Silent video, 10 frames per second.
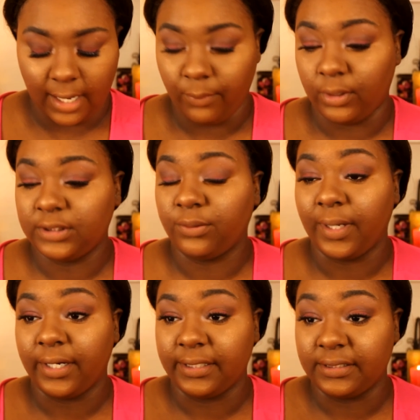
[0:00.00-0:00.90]
I want to
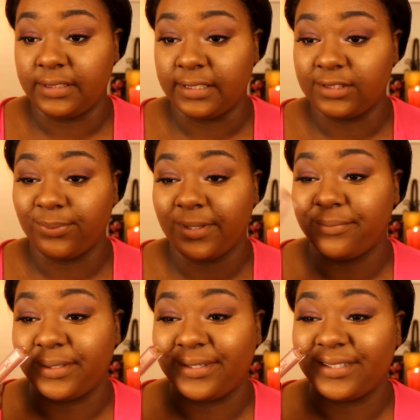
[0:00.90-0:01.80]
wear is this
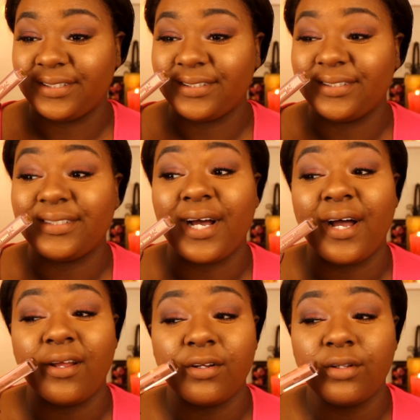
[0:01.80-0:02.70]
one, but this is
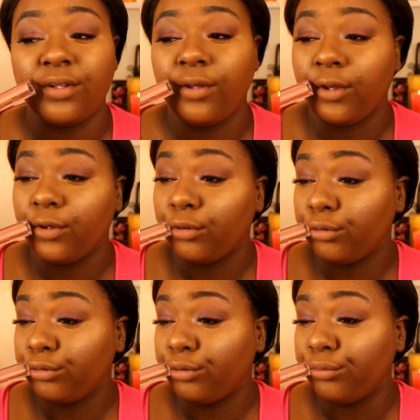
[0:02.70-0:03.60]
entirely
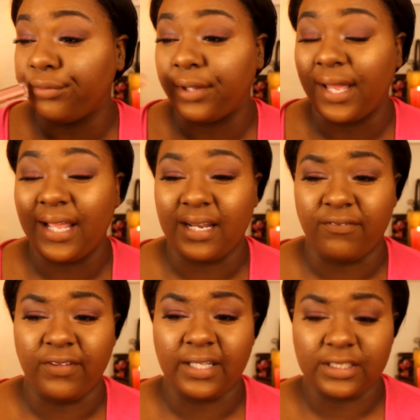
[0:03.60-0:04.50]
too light, and
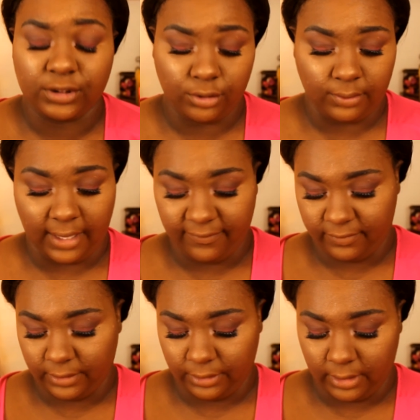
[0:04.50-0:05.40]
I feel like it's too light
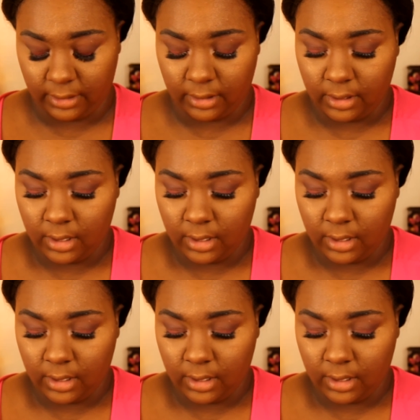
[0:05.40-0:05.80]
for the look.